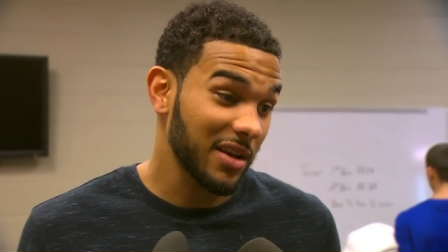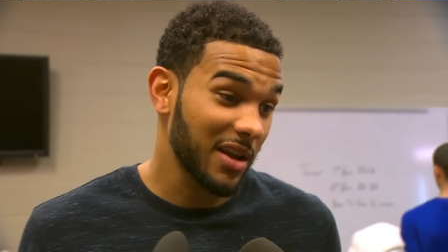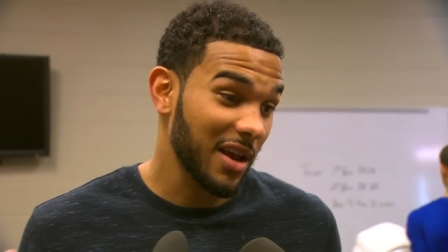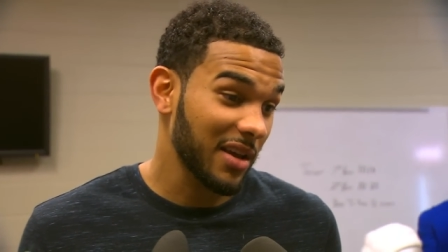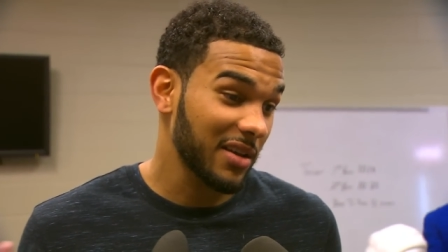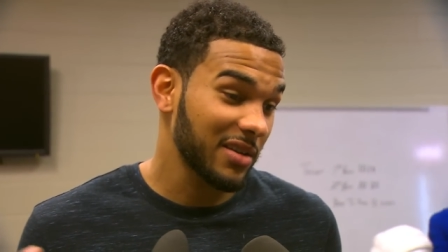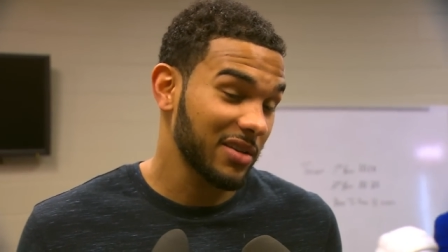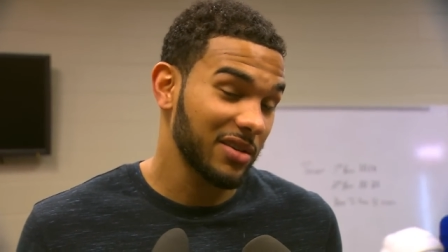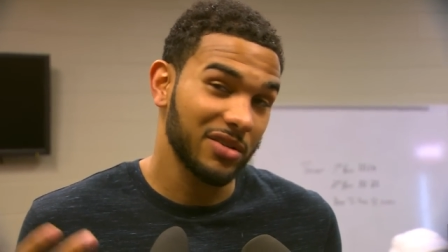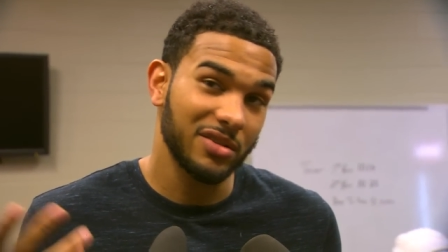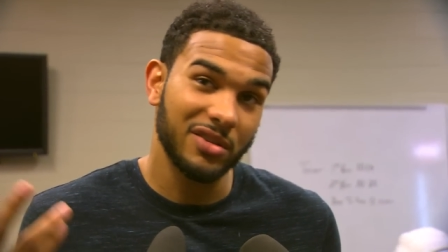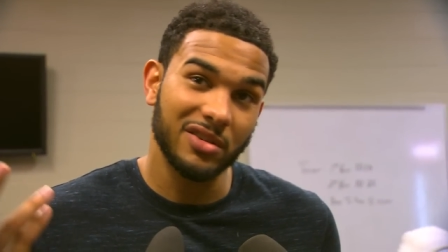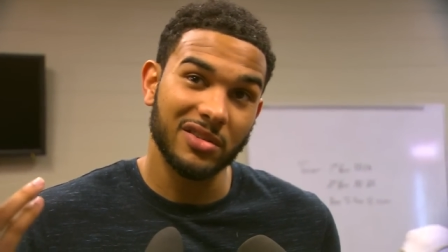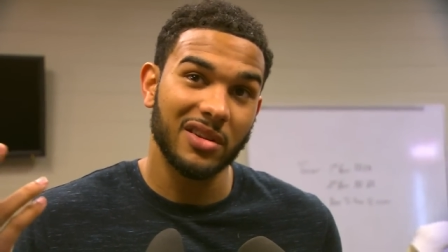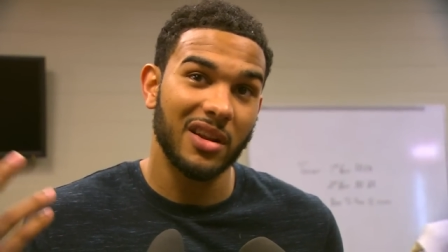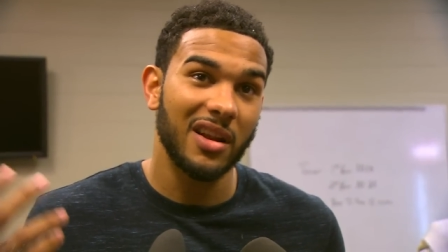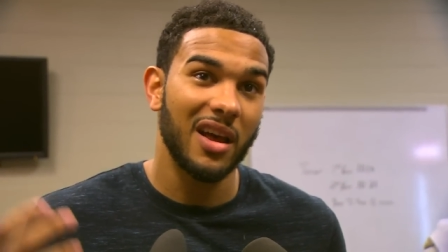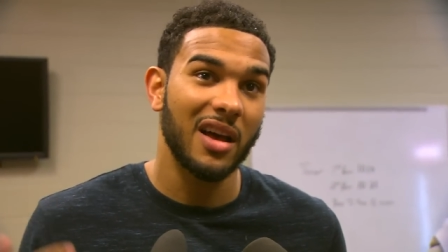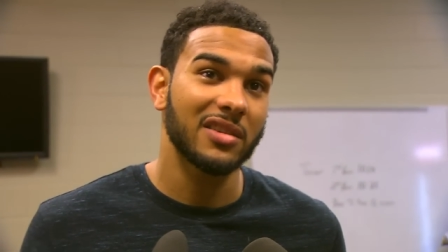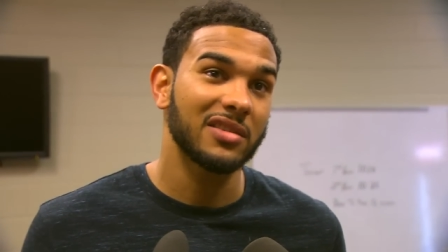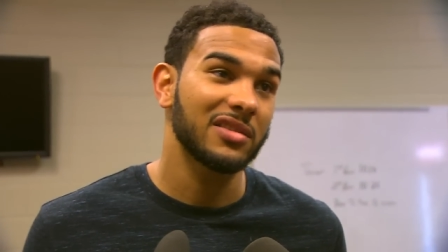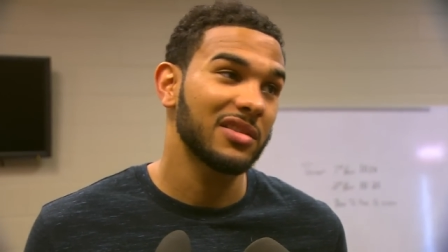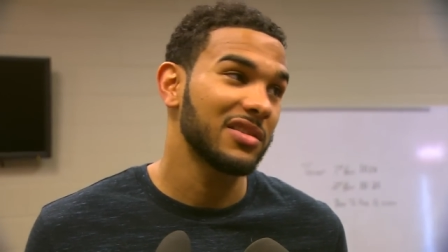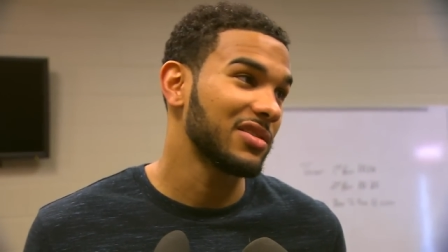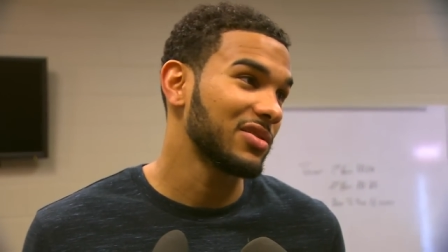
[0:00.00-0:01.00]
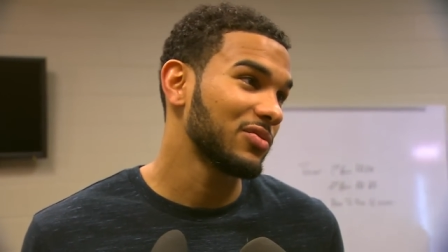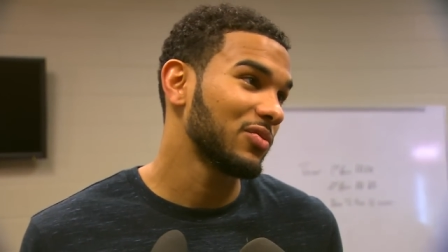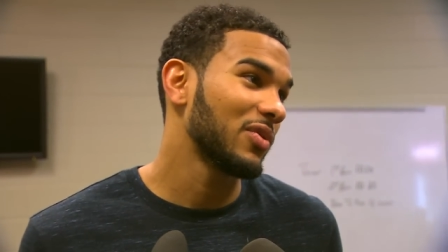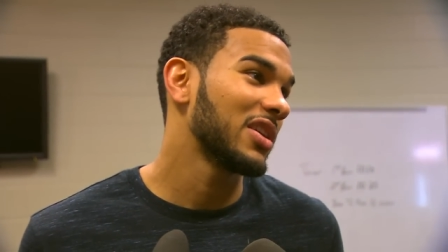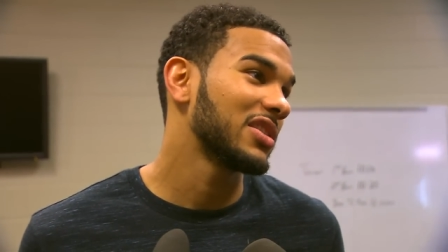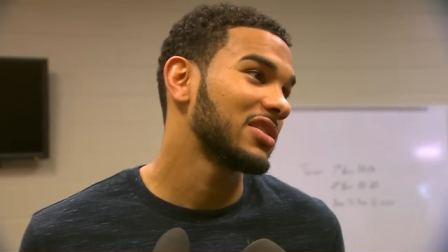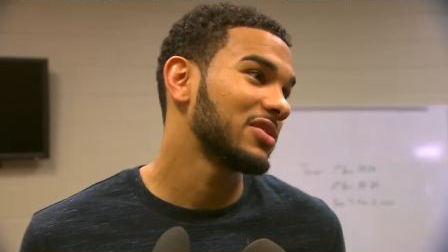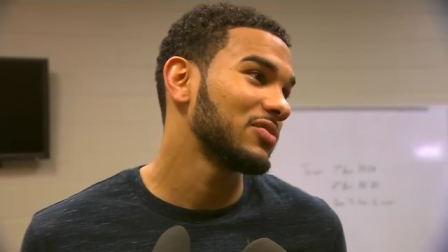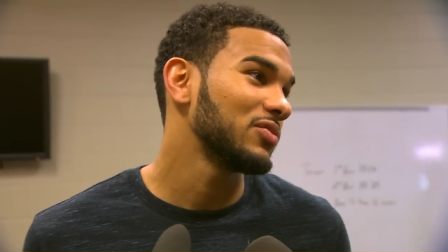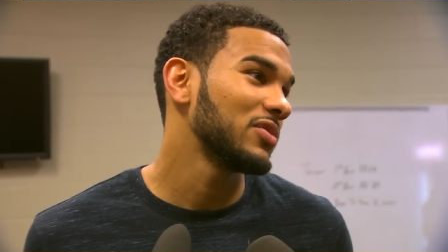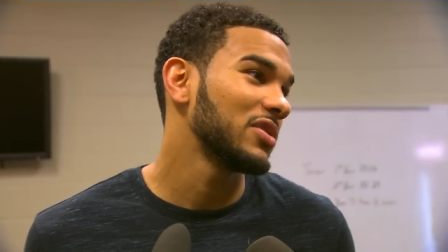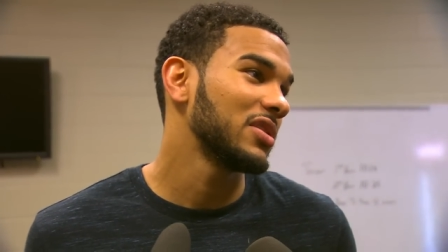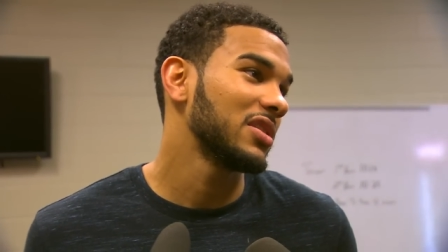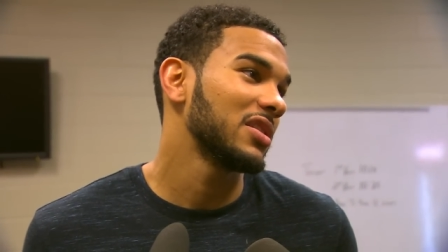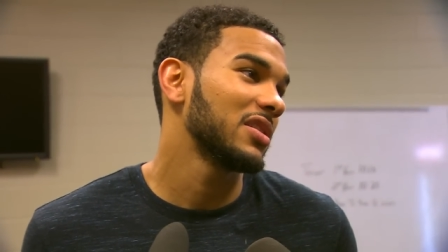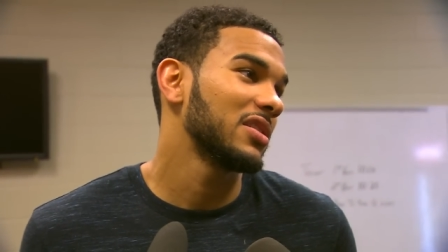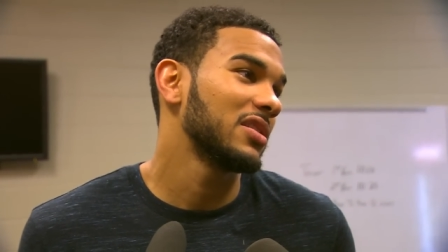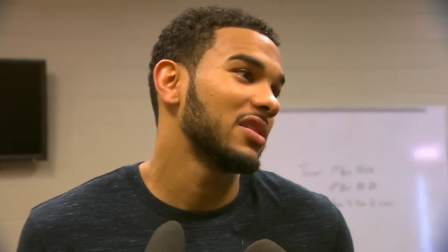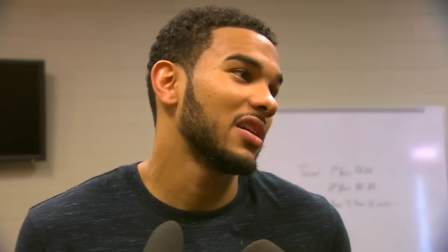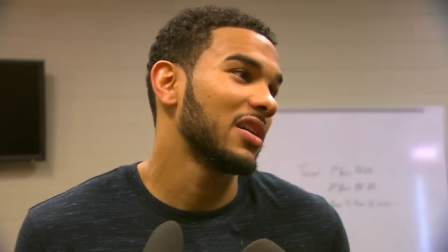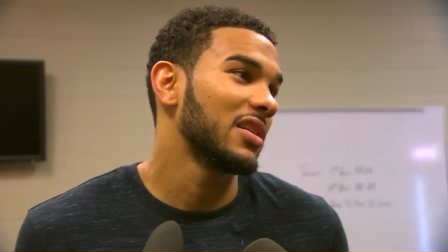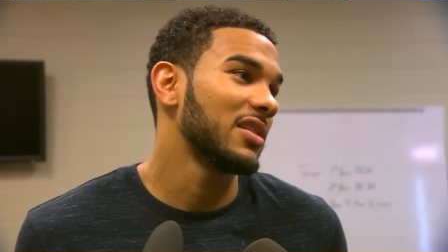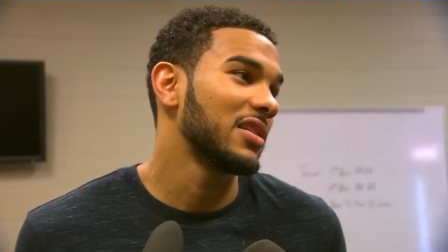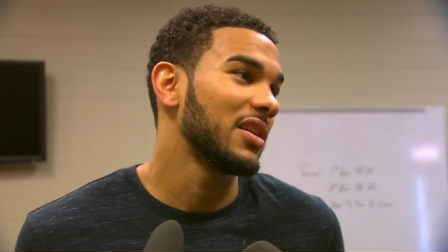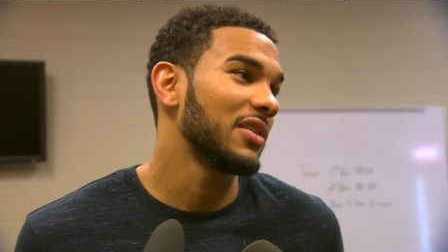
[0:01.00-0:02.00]
Like, there's a lot of situations we could have
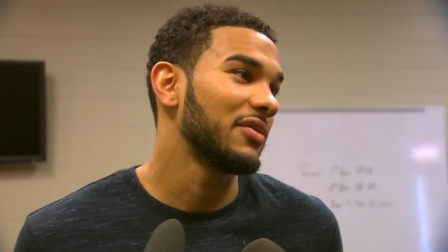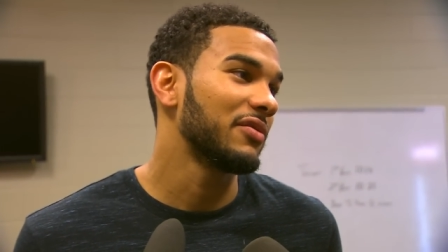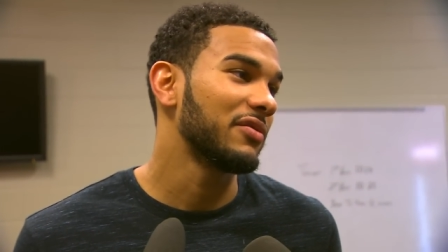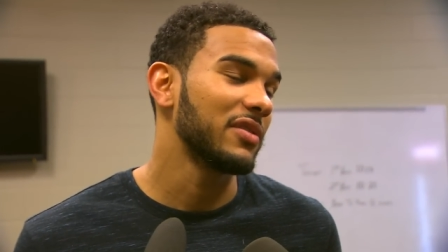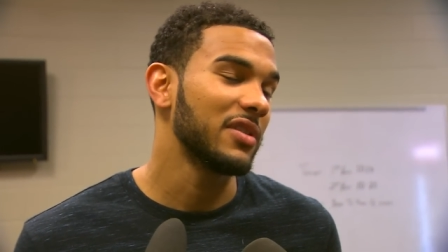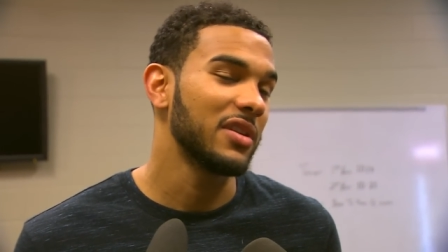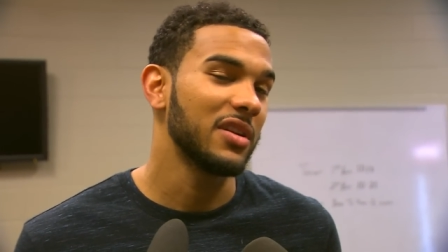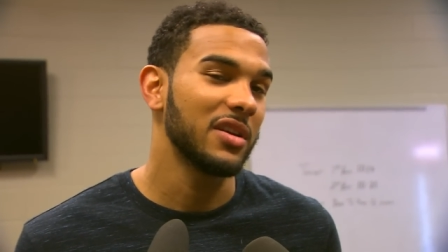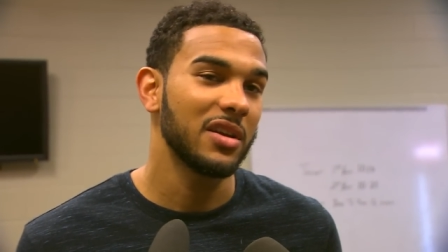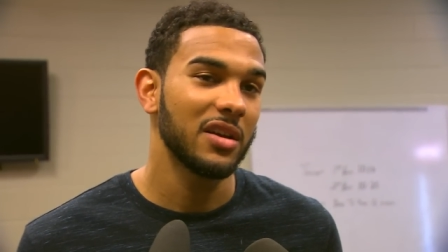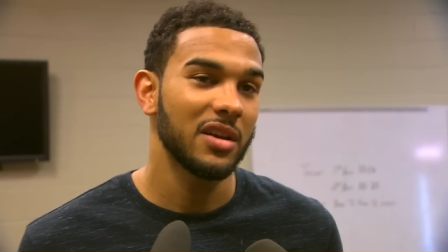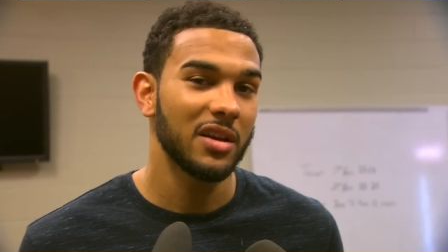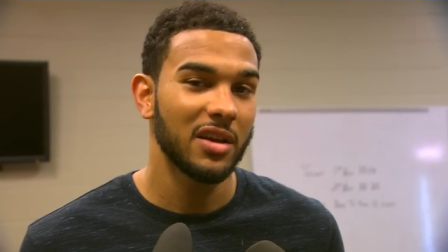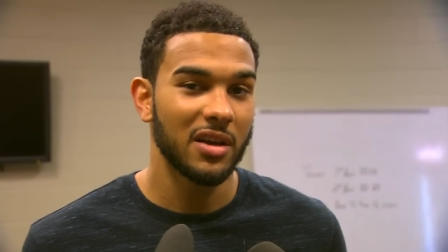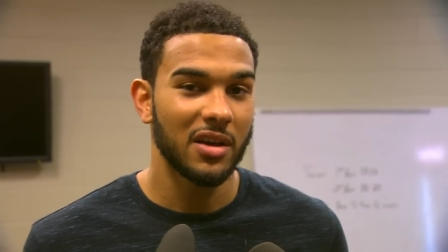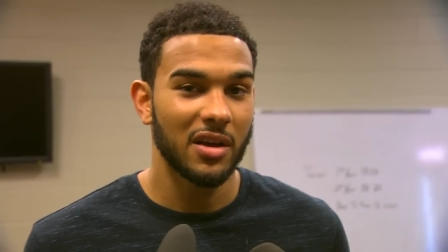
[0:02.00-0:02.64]
done differently.